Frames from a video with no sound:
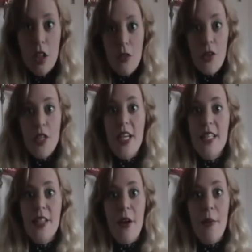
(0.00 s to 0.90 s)
So a few
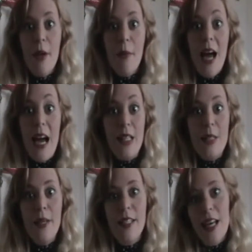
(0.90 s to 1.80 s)
days ago, me and my
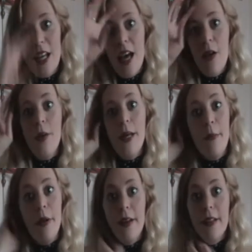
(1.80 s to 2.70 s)
housemates had a
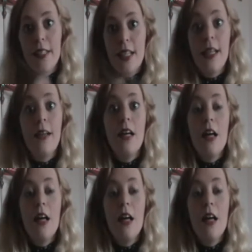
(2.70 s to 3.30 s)
Halloween party.